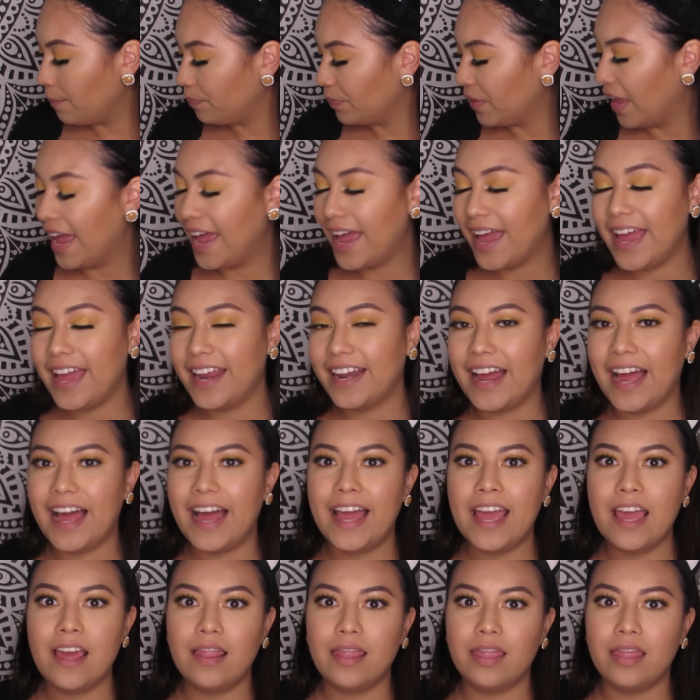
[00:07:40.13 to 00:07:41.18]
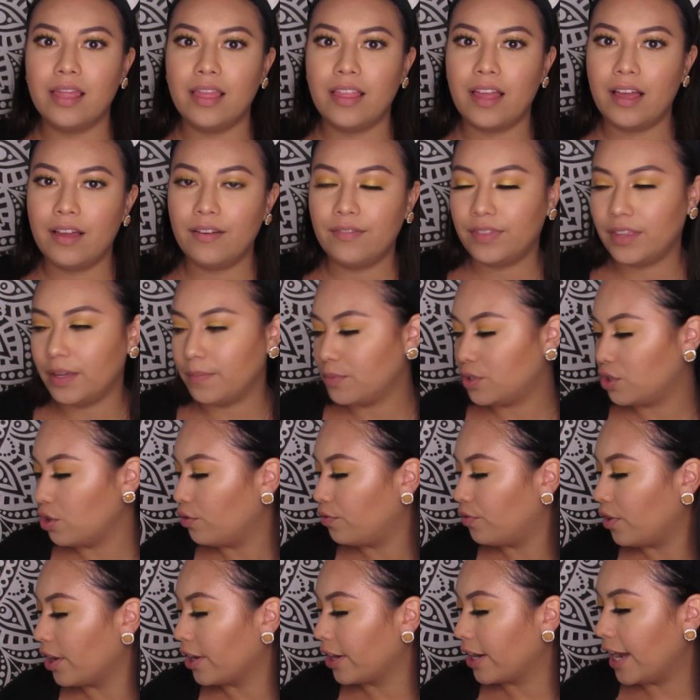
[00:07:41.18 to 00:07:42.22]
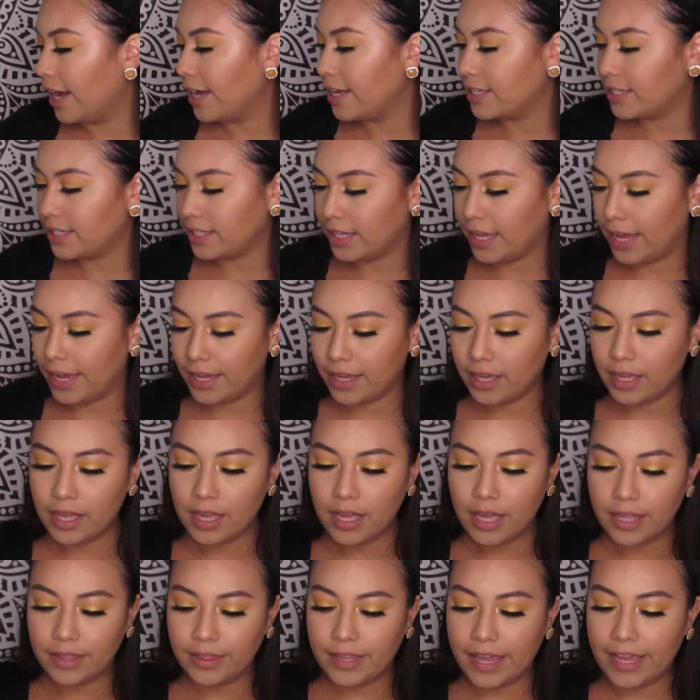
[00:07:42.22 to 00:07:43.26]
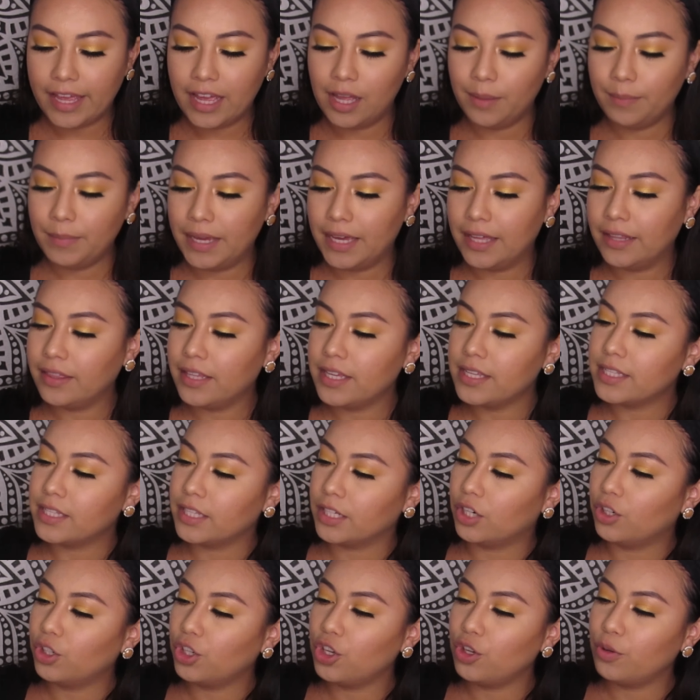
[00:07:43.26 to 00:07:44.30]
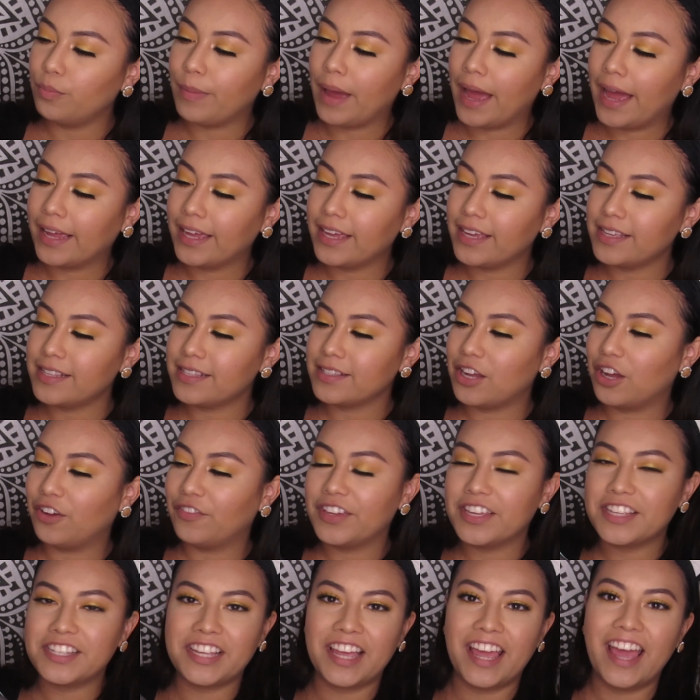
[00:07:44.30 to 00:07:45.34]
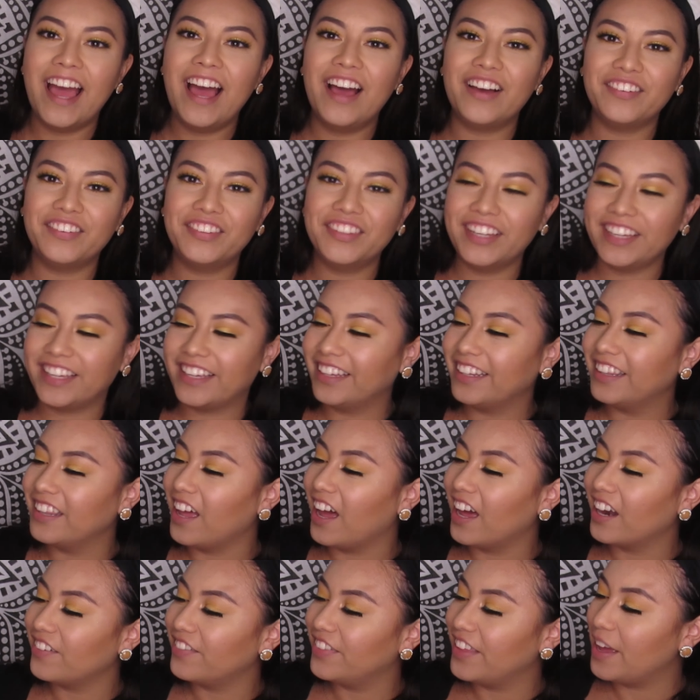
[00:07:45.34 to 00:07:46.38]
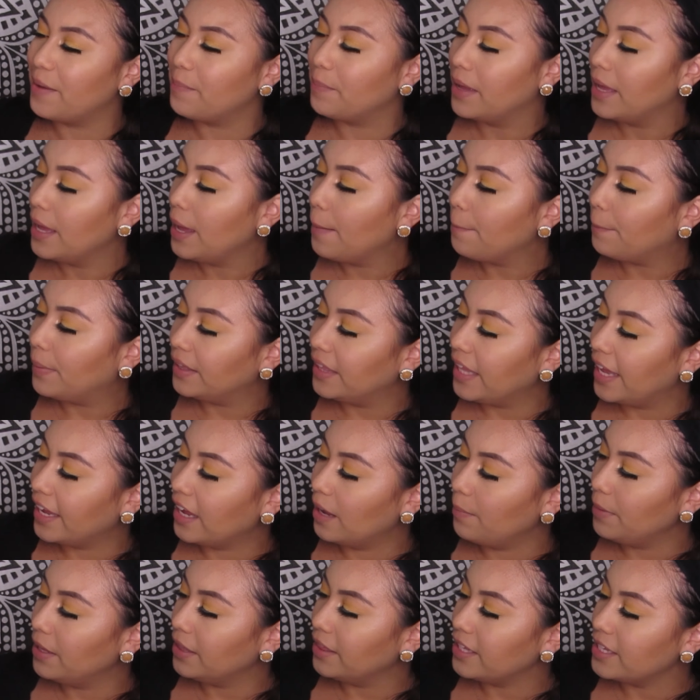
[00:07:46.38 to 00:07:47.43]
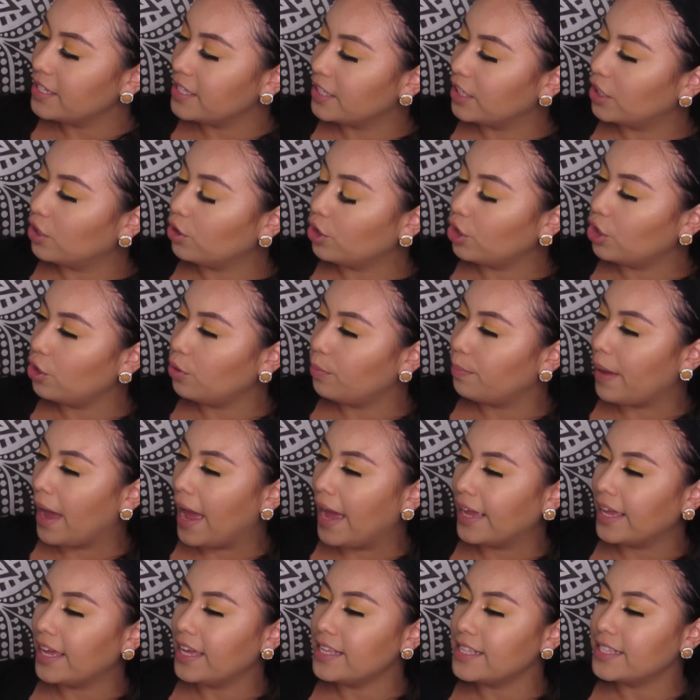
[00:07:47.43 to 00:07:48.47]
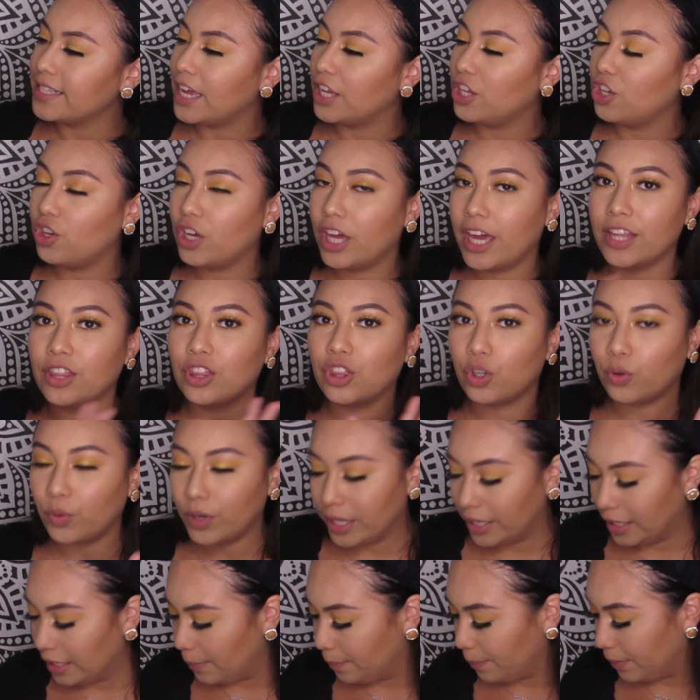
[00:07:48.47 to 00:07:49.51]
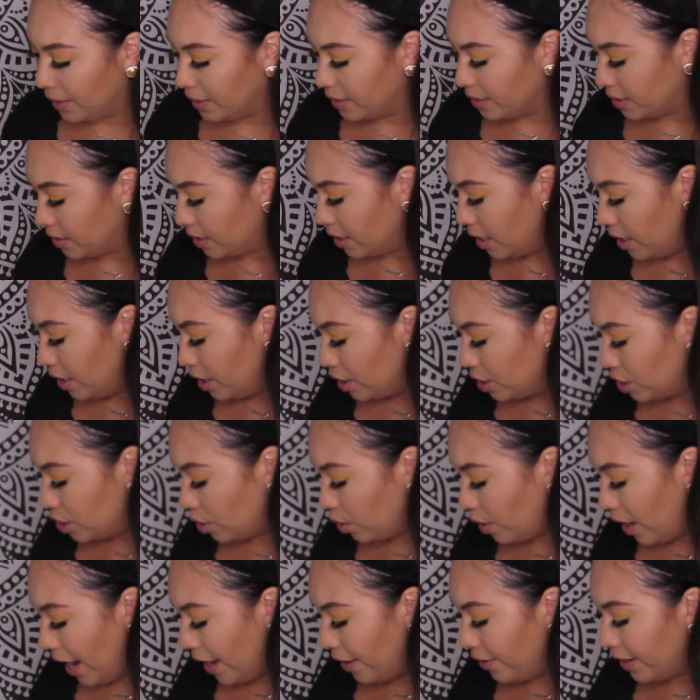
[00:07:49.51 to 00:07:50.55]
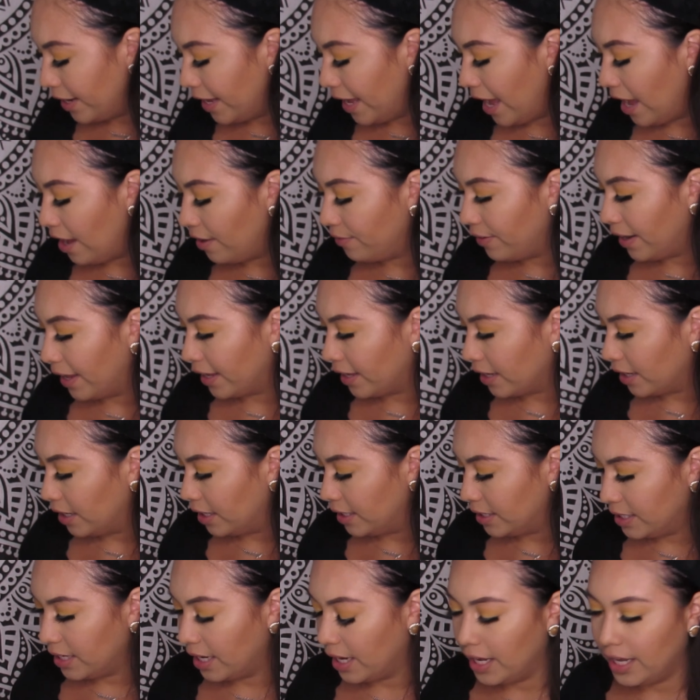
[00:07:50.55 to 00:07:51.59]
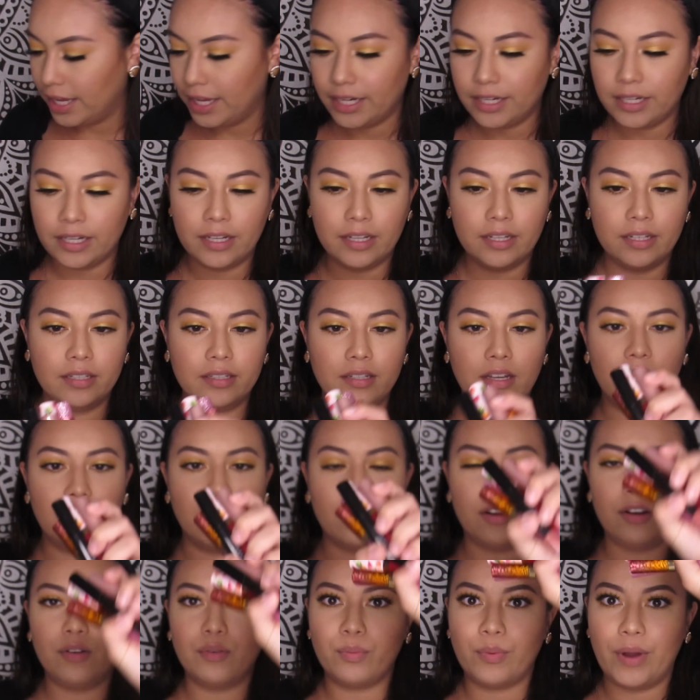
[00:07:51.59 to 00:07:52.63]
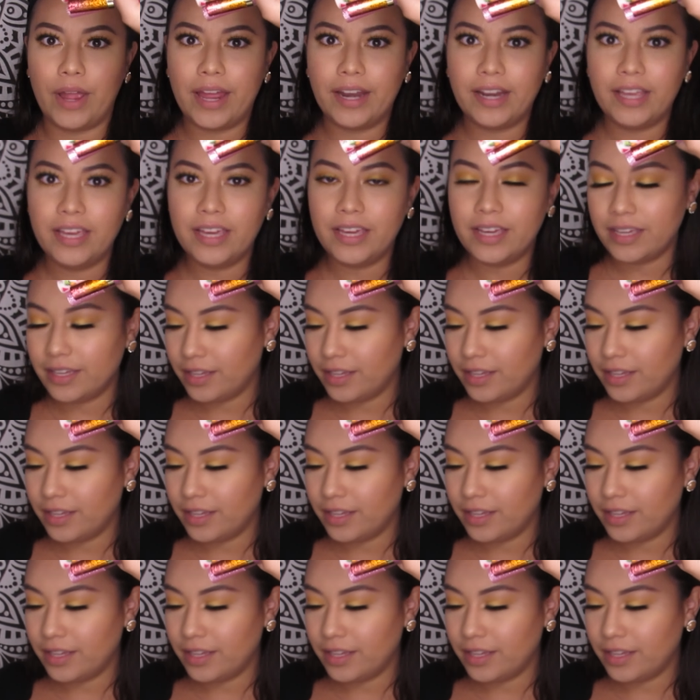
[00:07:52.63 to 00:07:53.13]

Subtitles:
and I love them so far, guys. Like, they come in these little cute baggies. Obviously I have like a lot of them, but they come in these little cute baggies and you get 3 lippies. So I already have like a ton already.